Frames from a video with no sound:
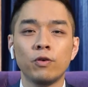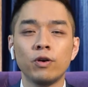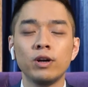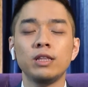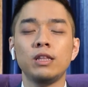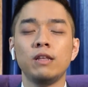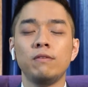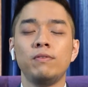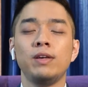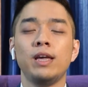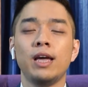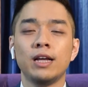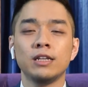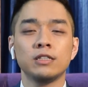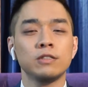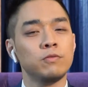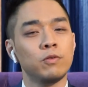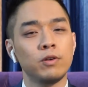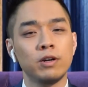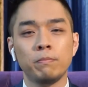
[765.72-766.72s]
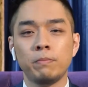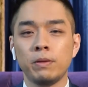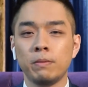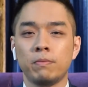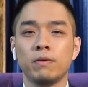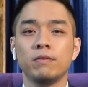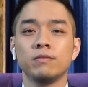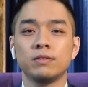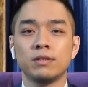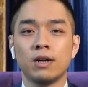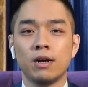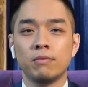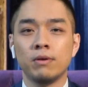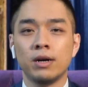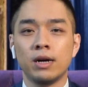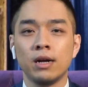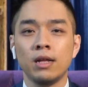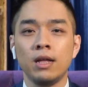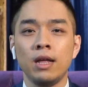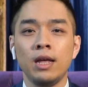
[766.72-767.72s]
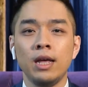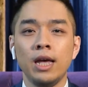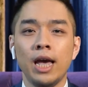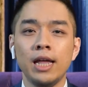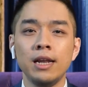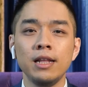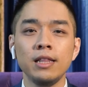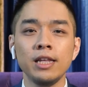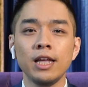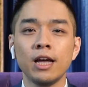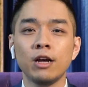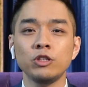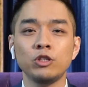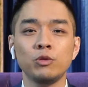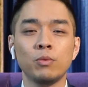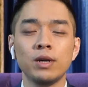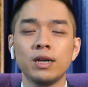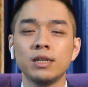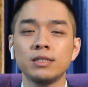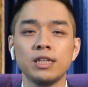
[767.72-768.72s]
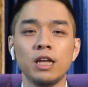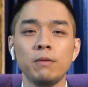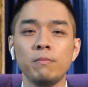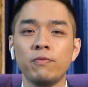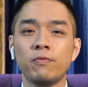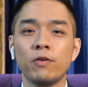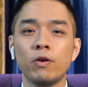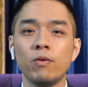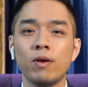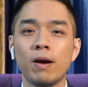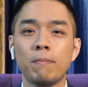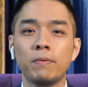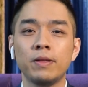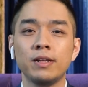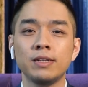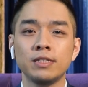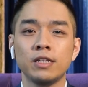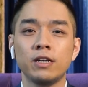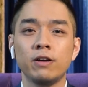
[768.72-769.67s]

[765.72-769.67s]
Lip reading: for TVS, for the people of Sarawak. Anything else you want to say before we wrap up this